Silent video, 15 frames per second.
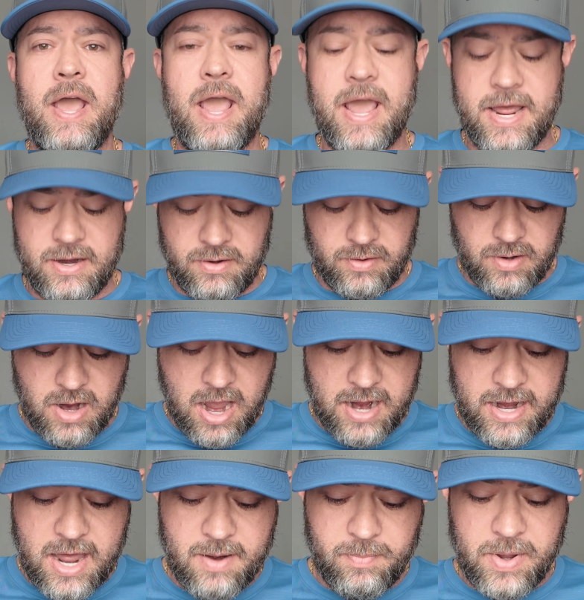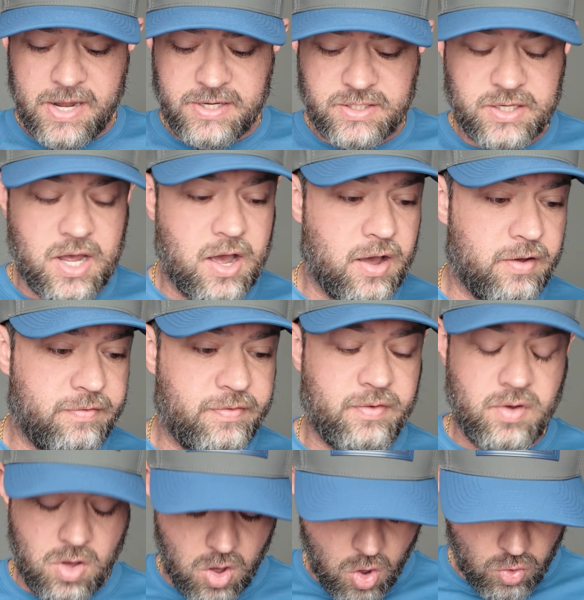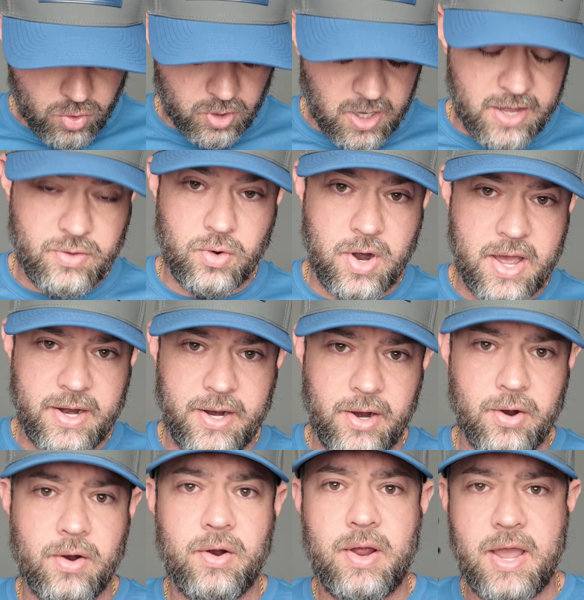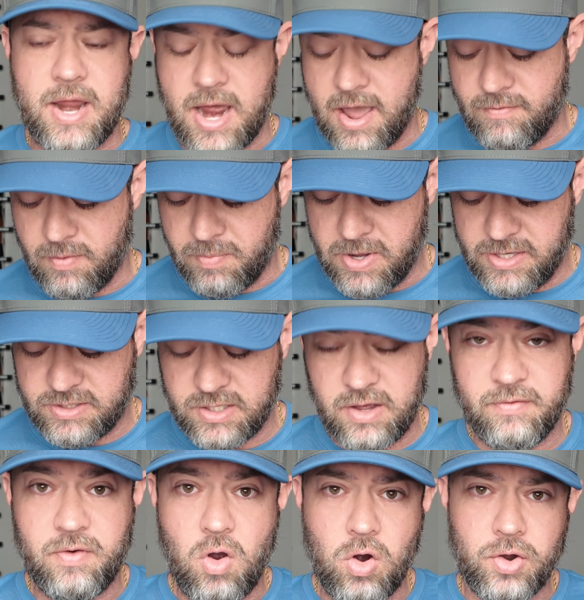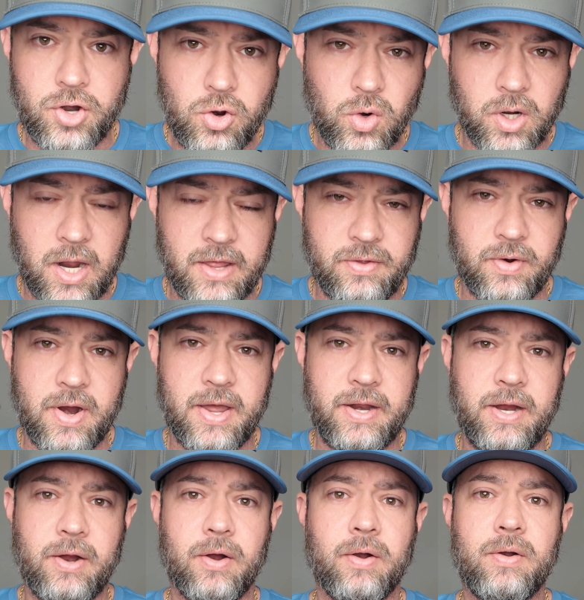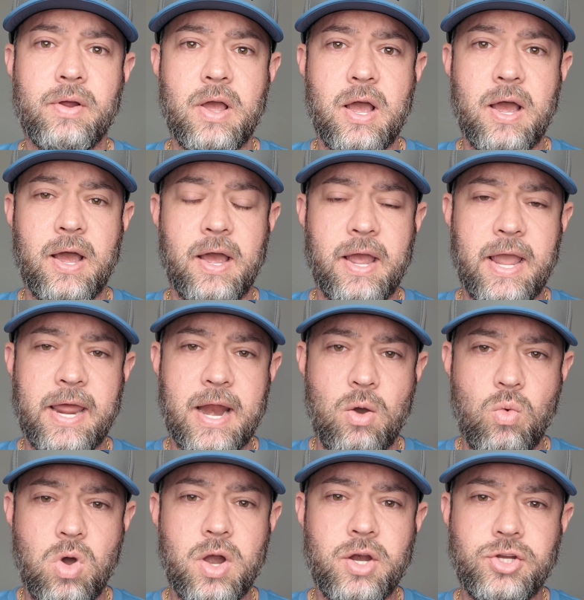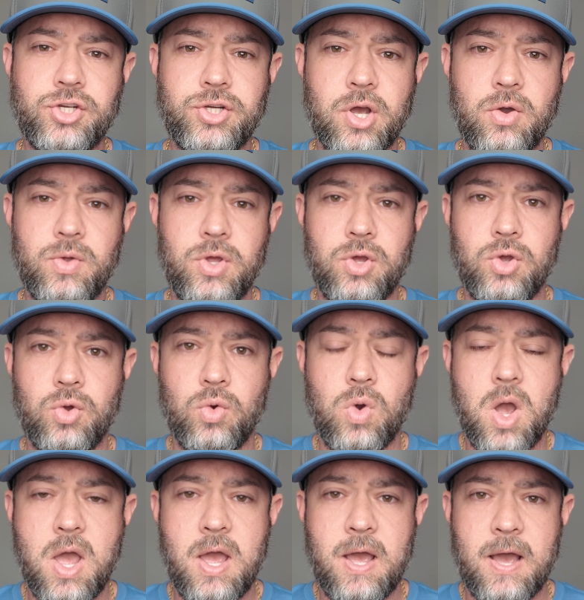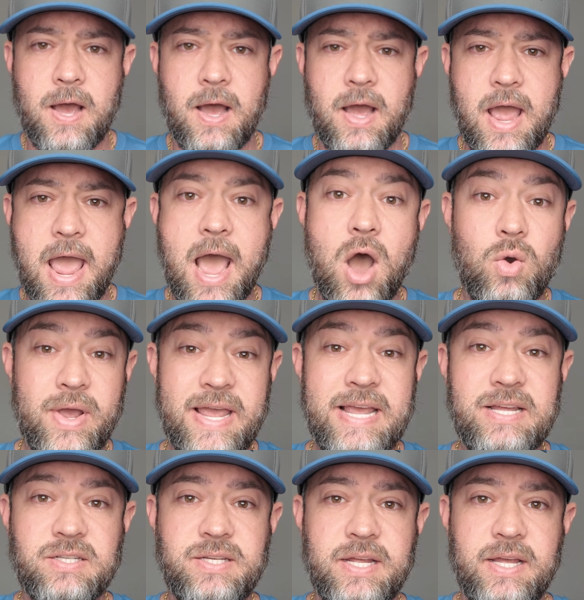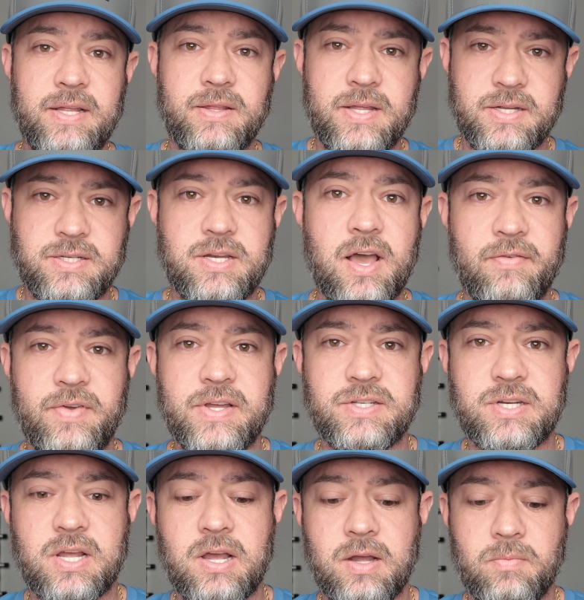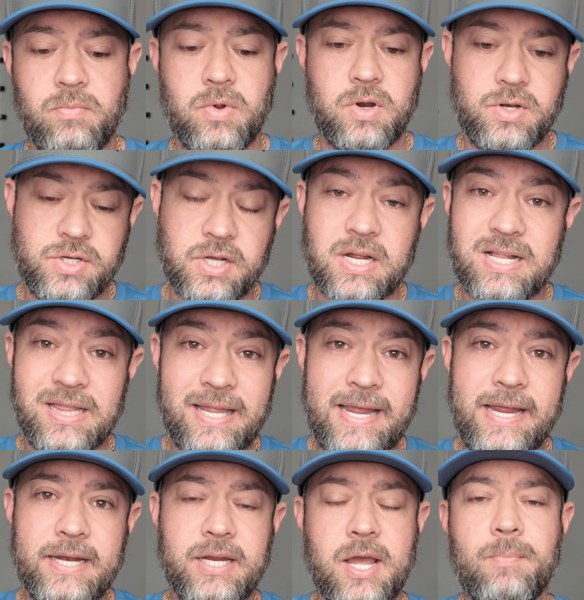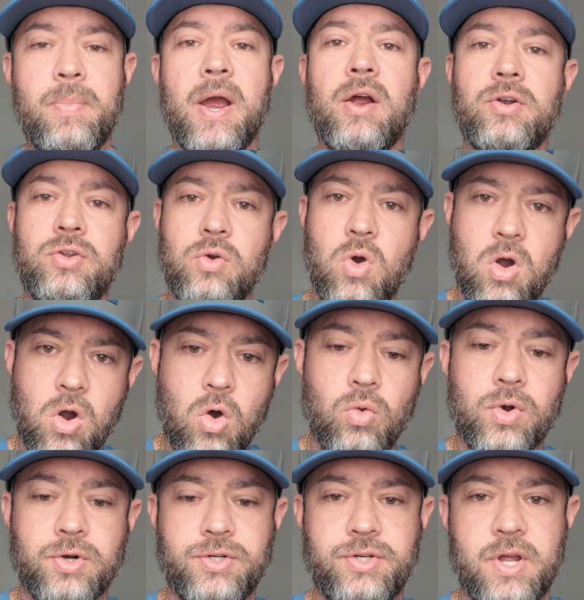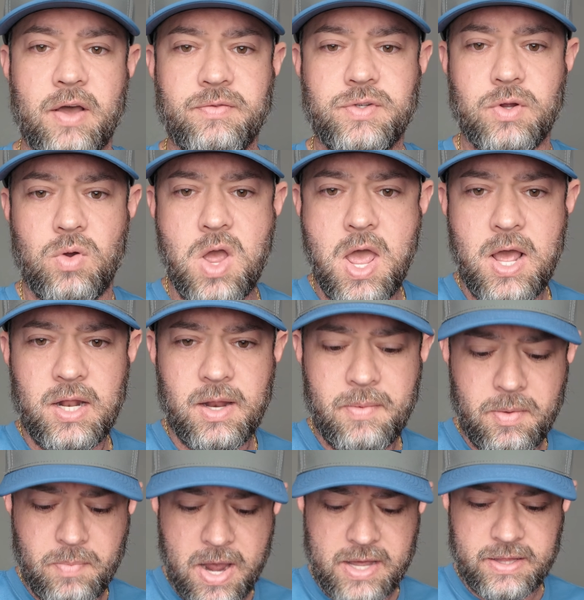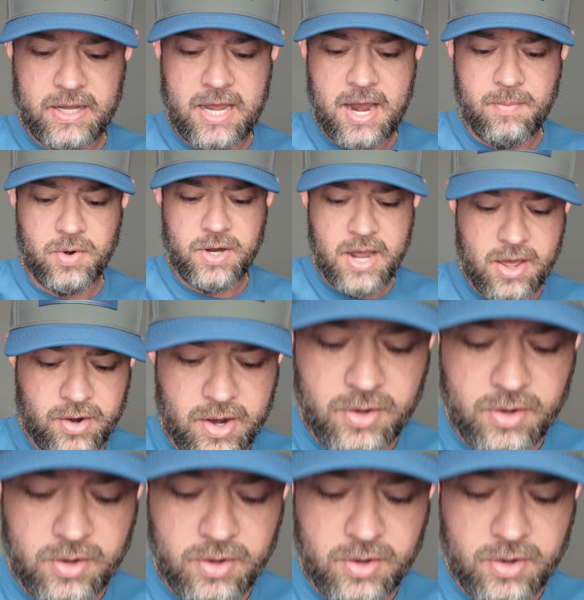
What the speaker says: and I got a piece of older leatherette here, and I have a piece of our newer leatherette here, and I wanted to show you how easy this stuff is to clean compared to our older stuff. So let me pan the camera down